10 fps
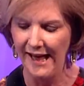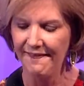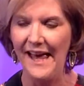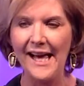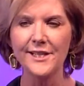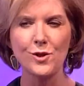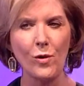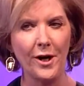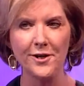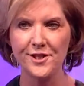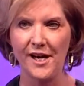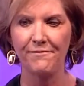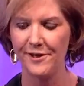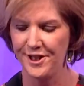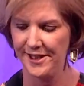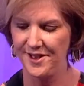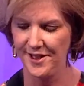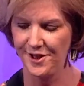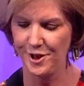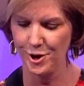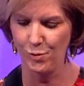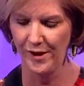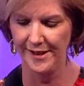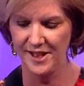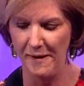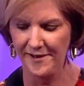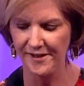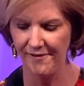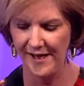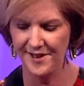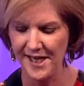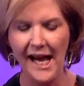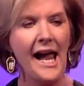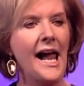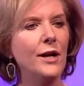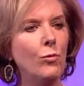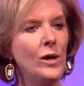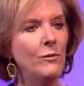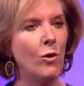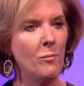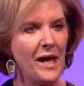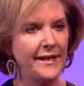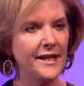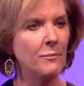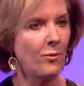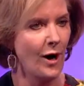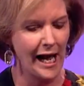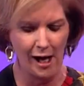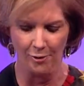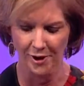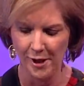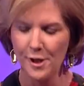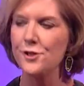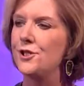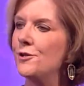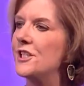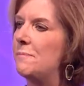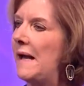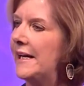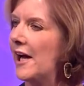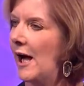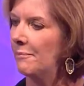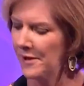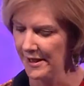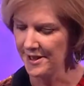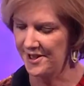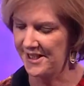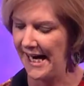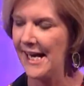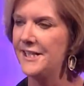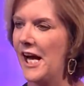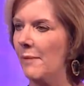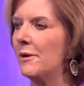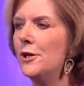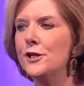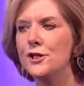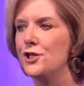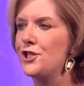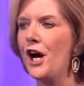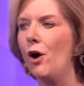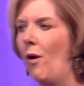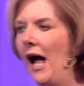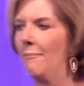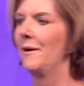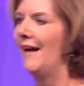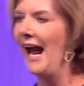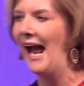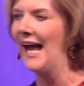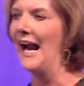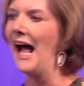That is what our suffragette sisters would expect of us, and we will make them proud. So speak up, stand up, show up, and